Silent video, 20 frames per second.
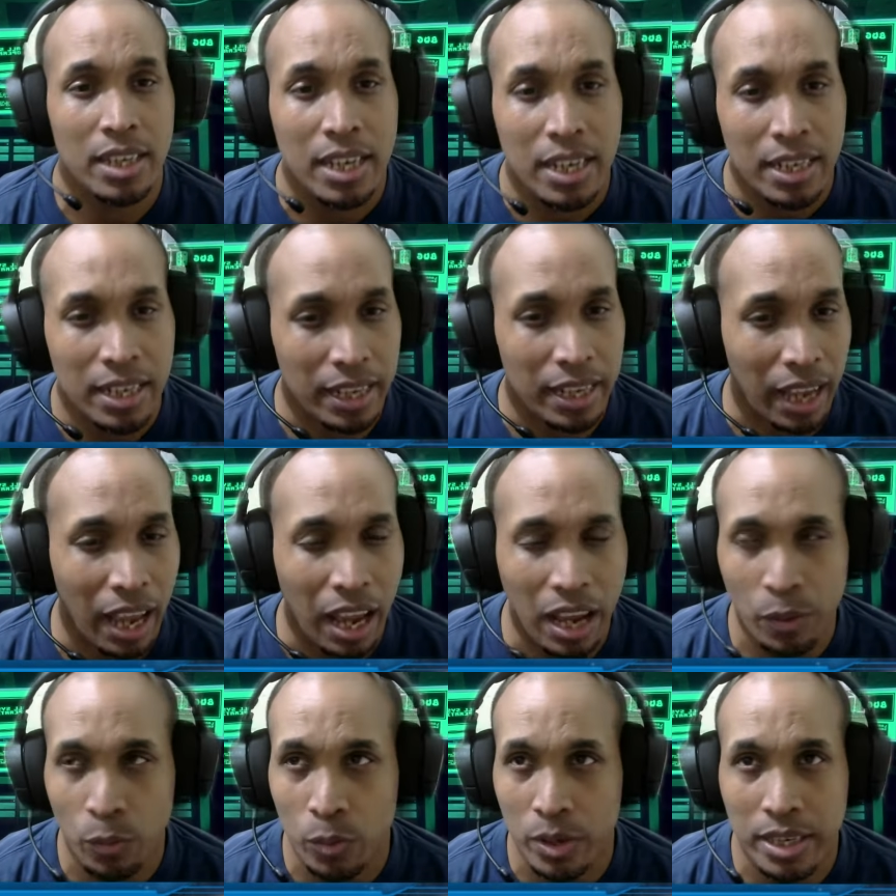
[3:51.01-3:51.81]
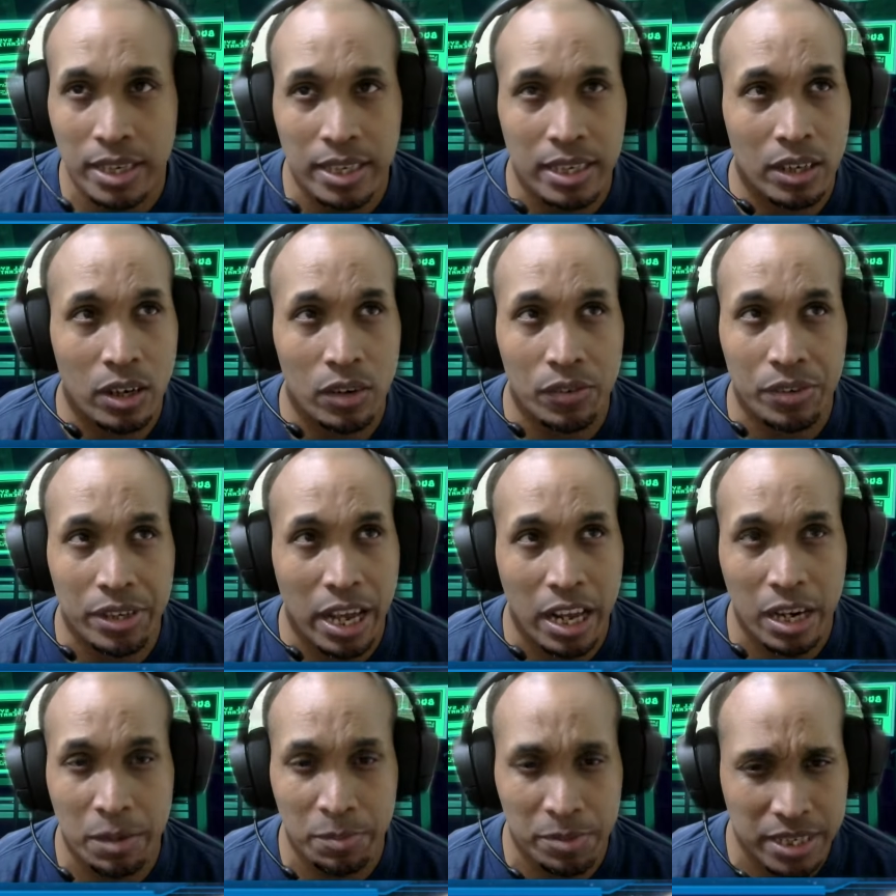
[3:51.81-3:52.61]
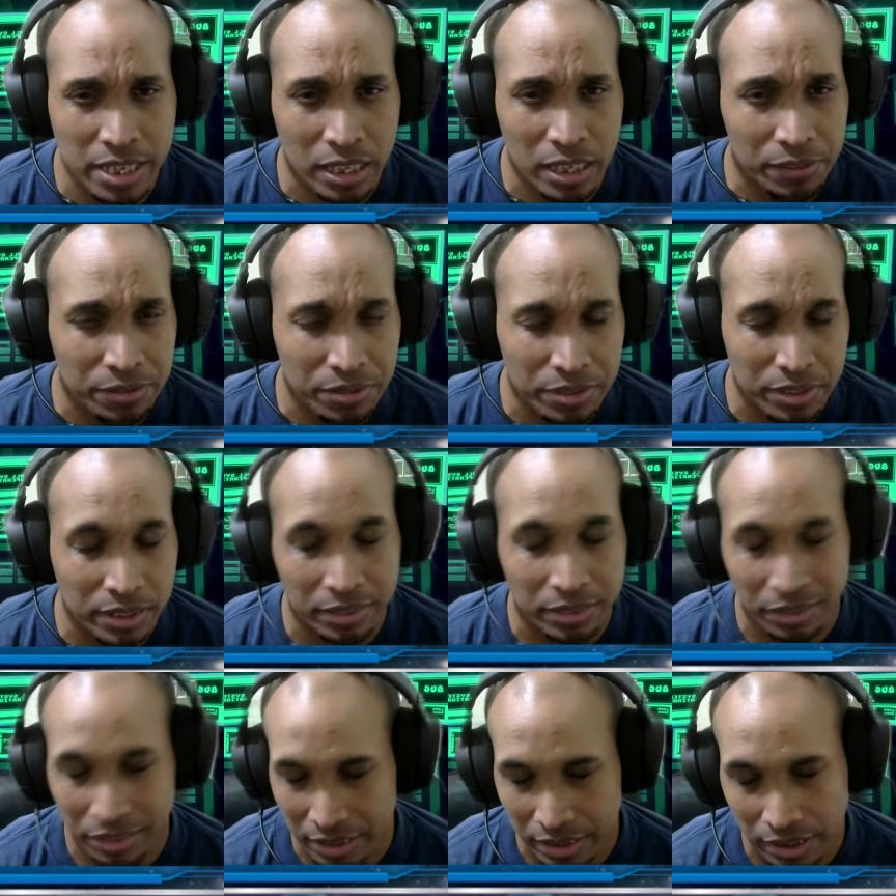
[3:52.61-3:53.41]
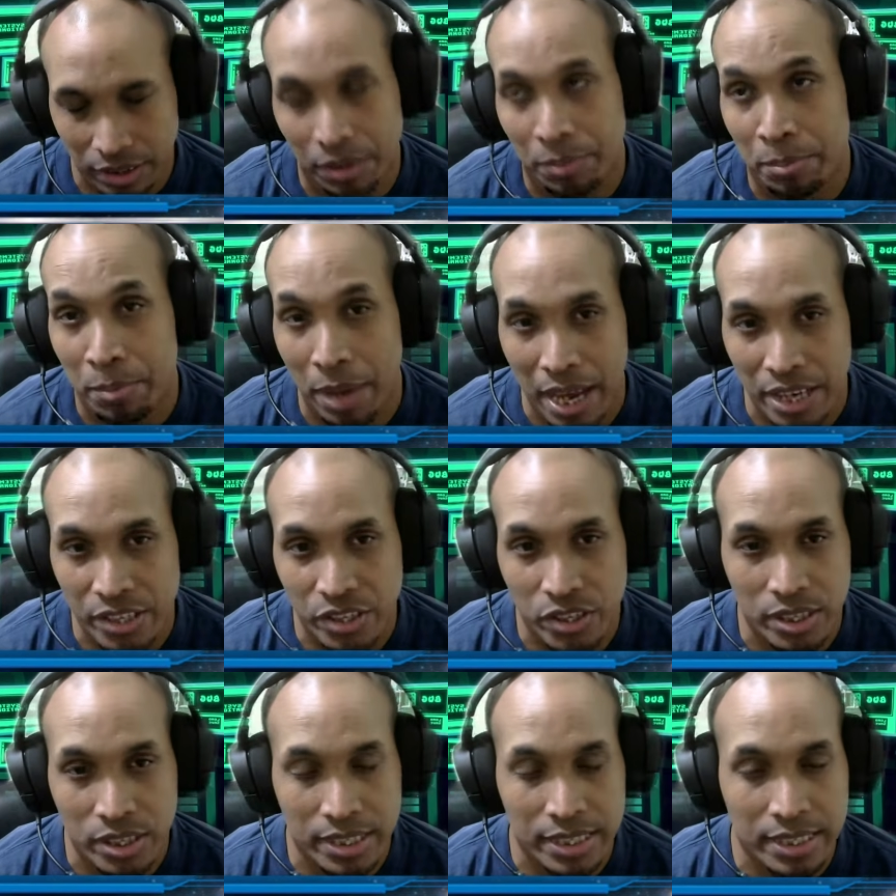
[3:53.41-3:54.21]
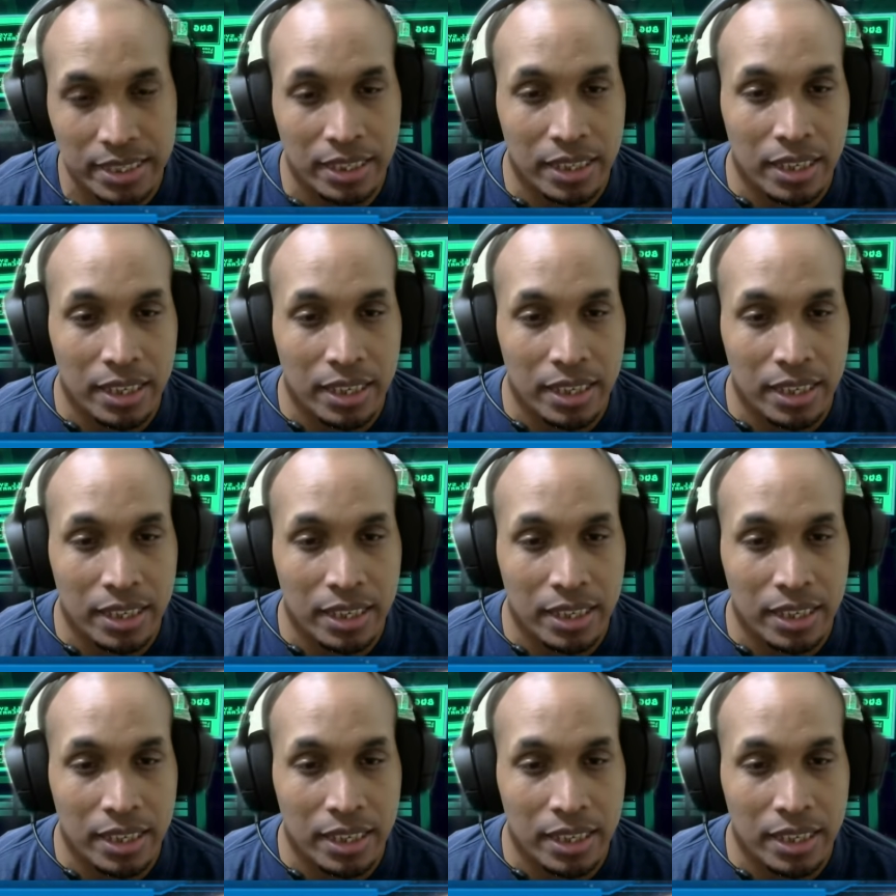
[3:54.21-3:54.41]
Like I win over 90% of matches